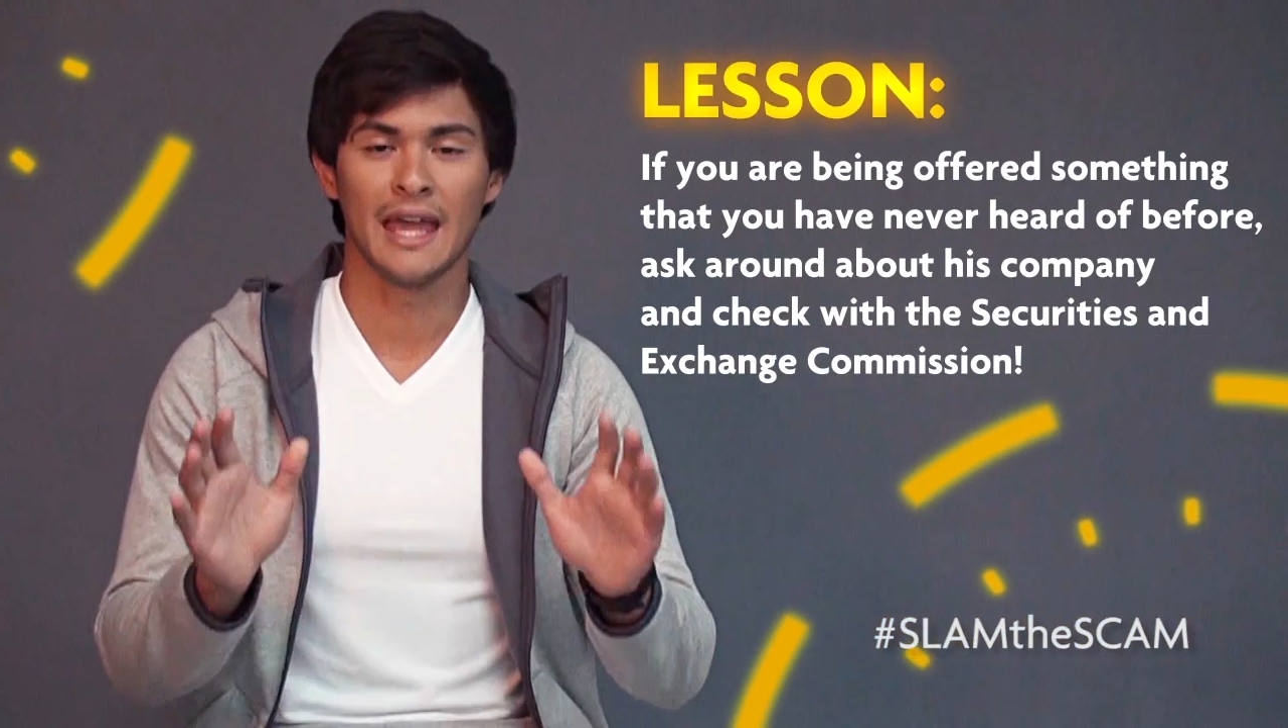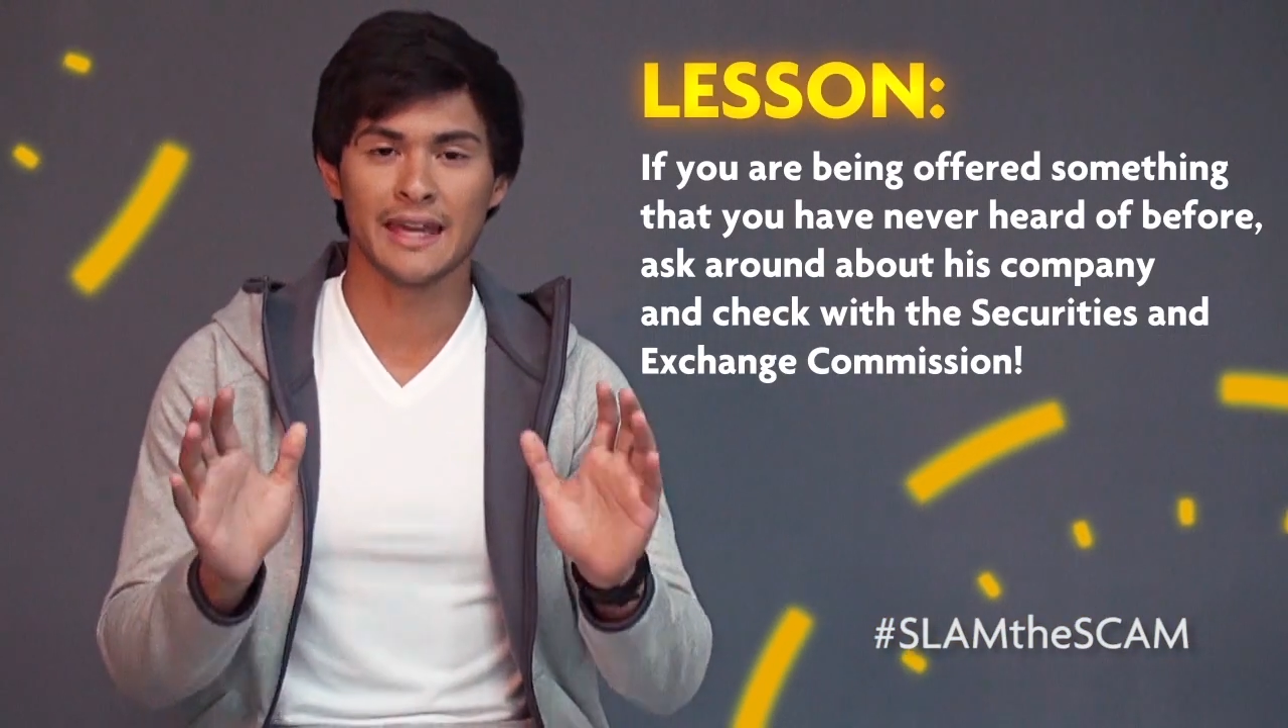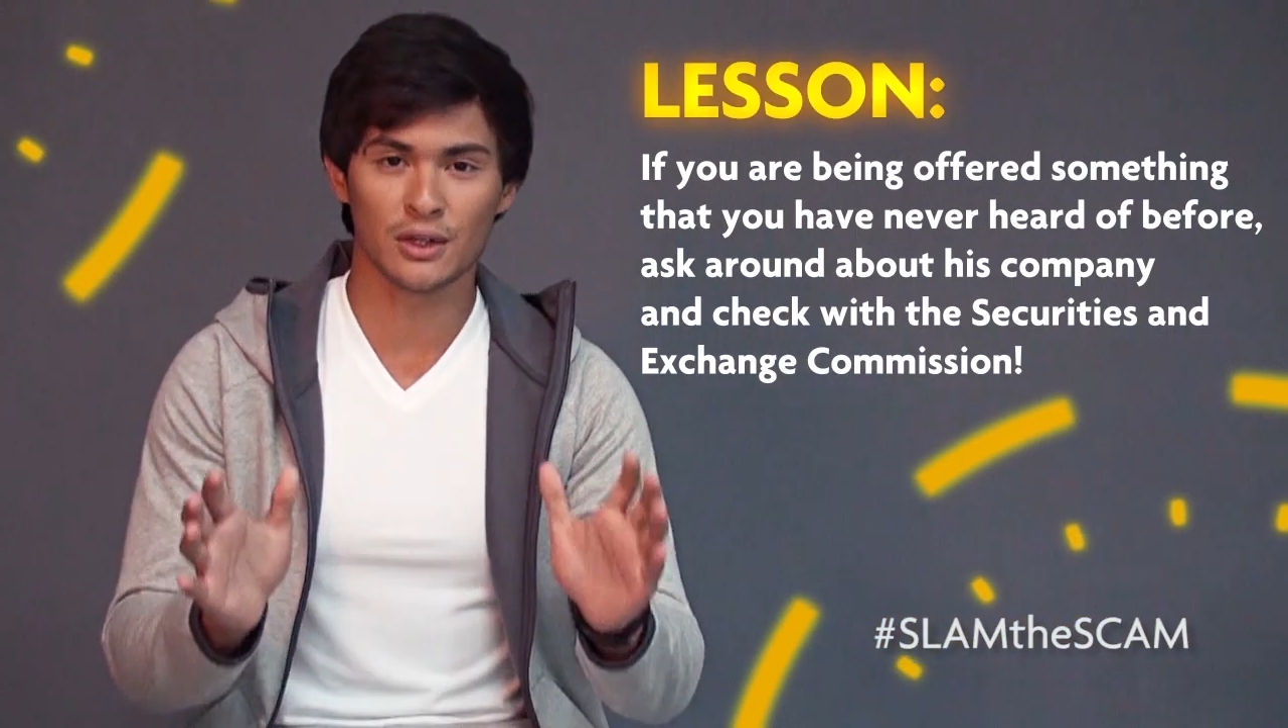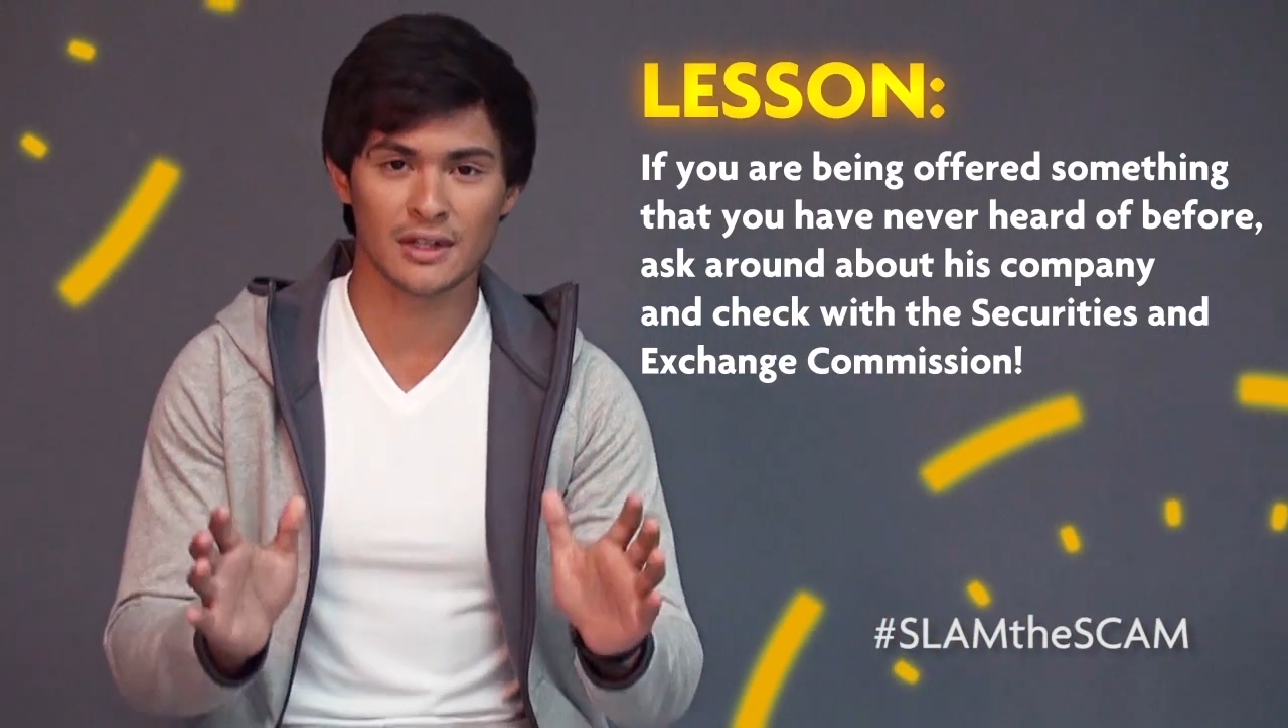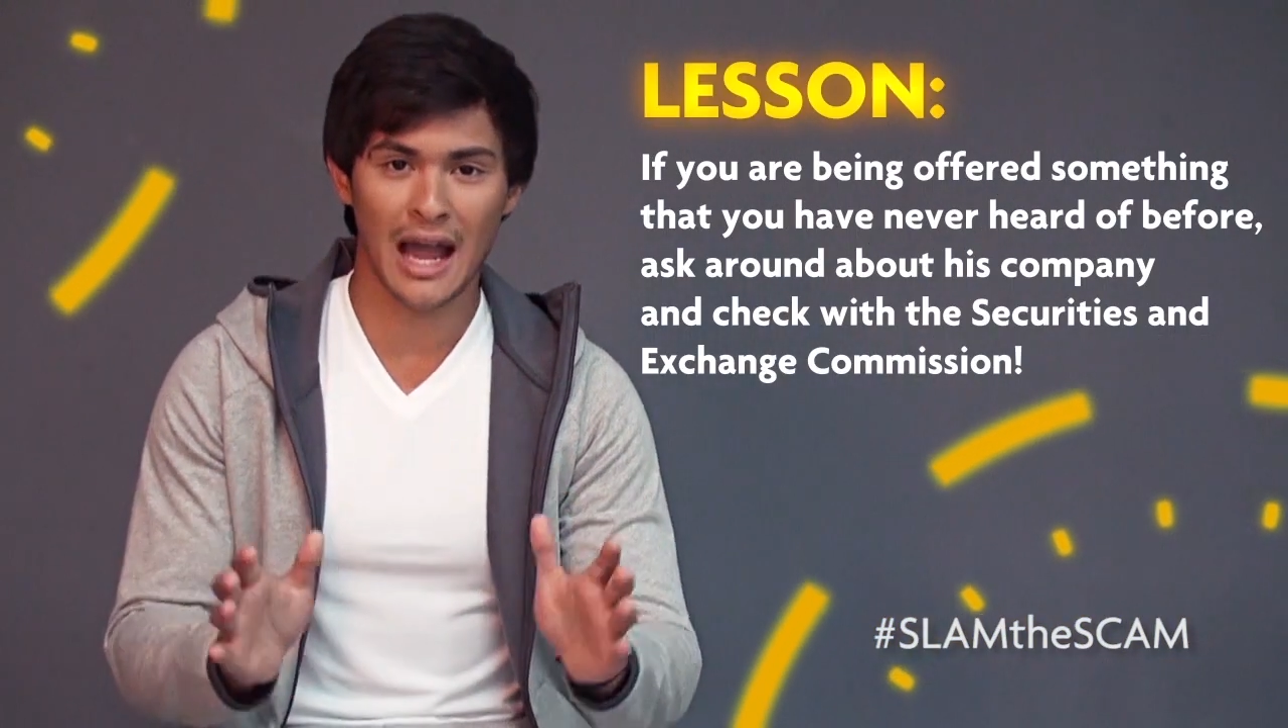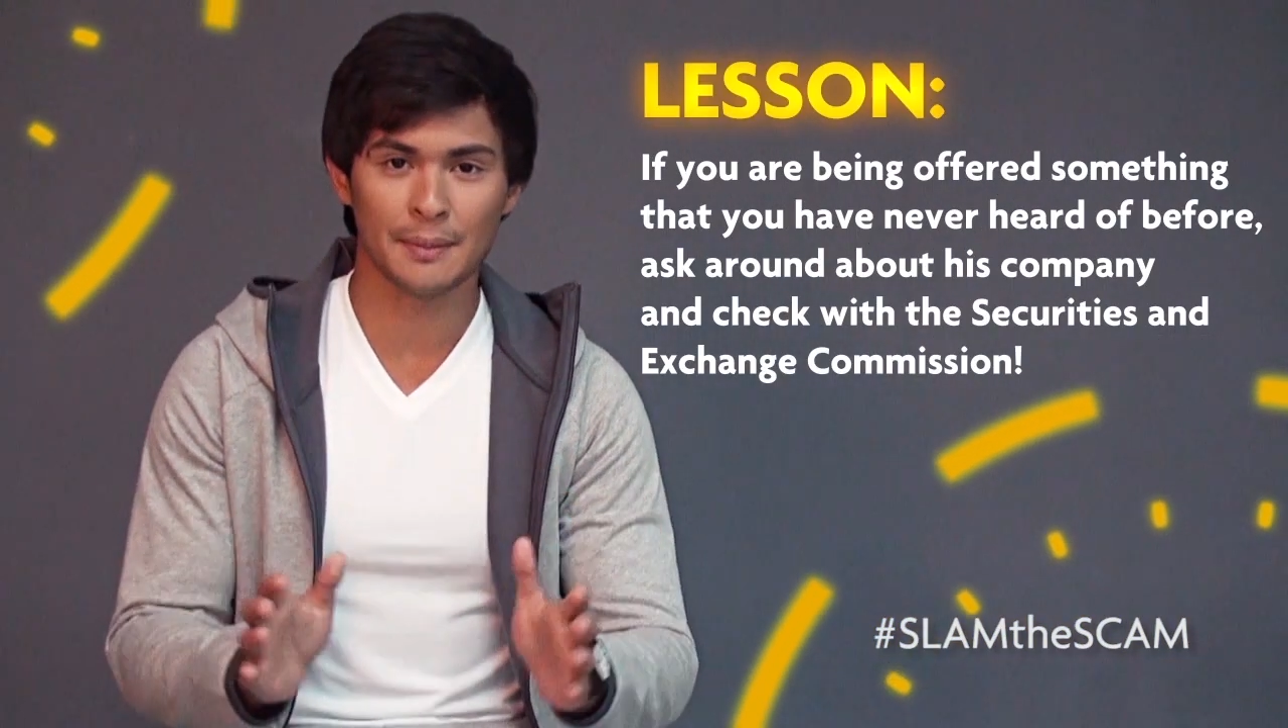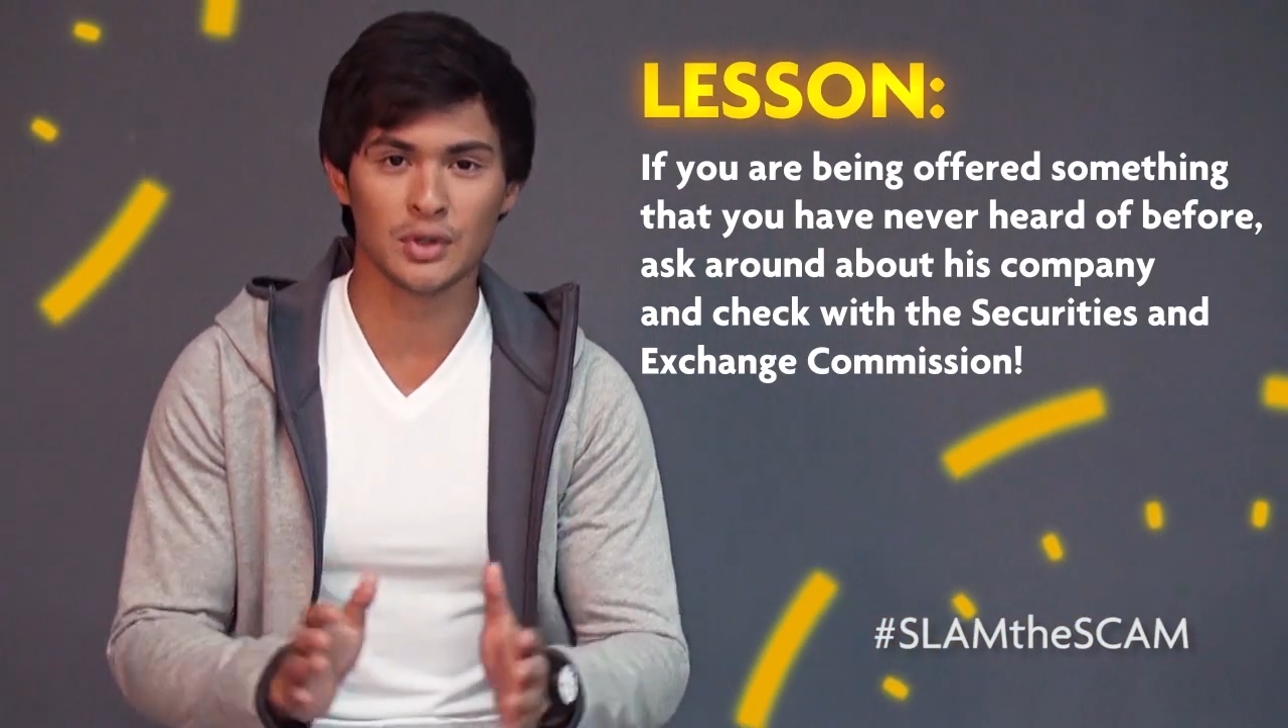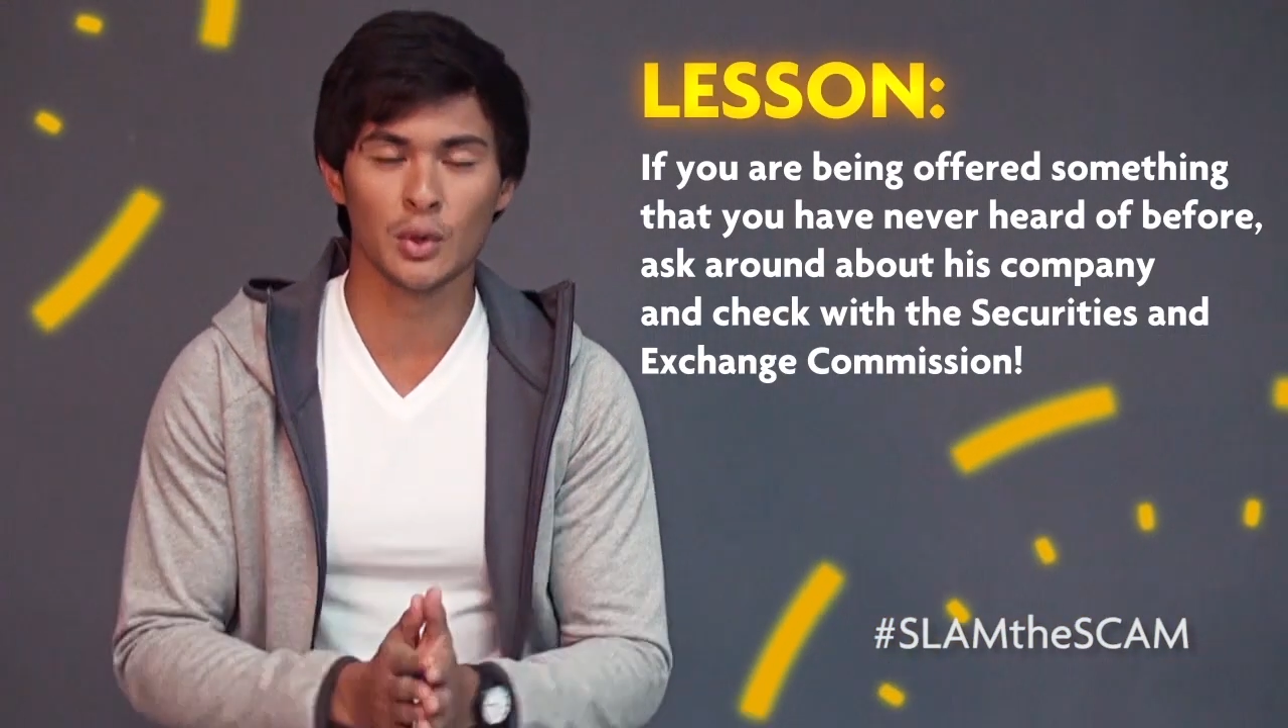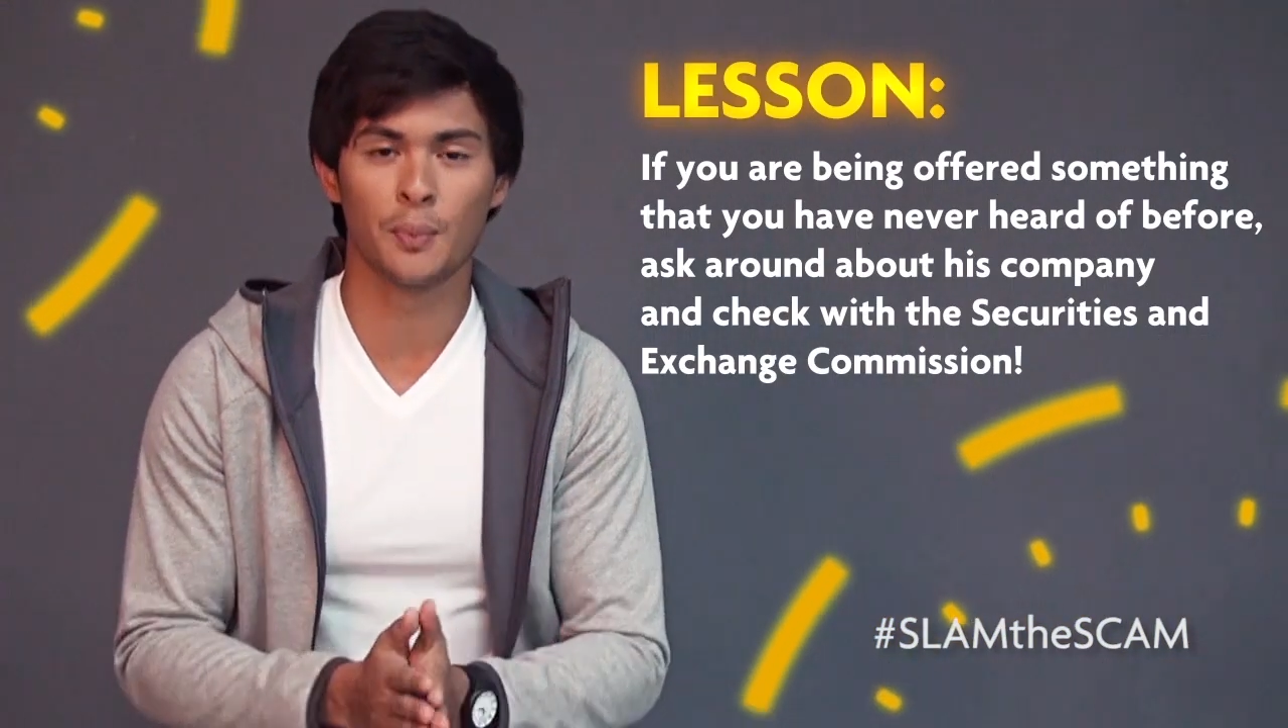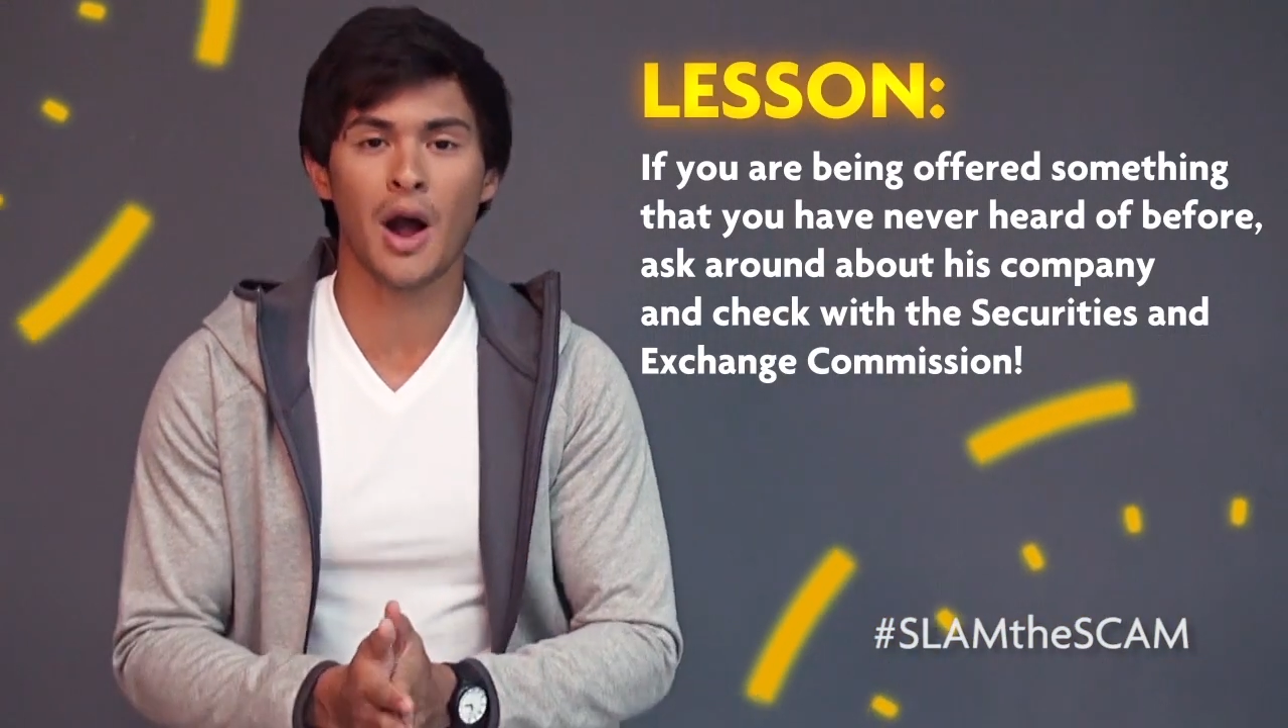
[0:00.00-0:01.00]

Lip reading: take your time to do